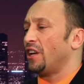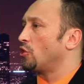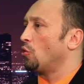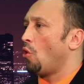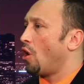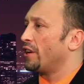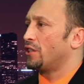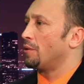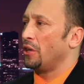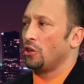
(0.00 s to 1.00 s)
doesn't want it
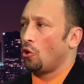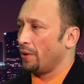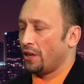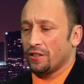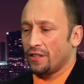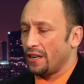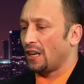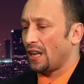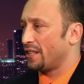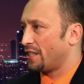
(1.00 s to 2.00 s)
to be known because exactly. Then
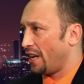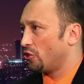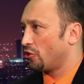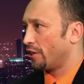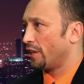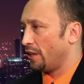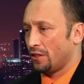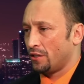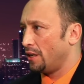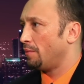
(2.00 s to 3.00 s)
class hatred
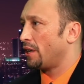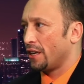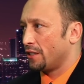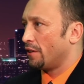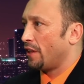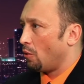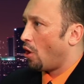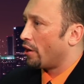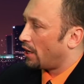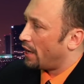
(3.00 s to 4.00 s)
is demonized and they
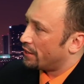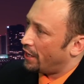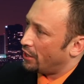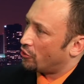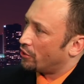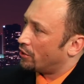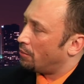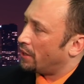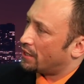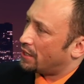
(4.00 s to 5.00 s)
want class hatred to
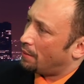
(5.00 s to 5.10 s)
be accepted.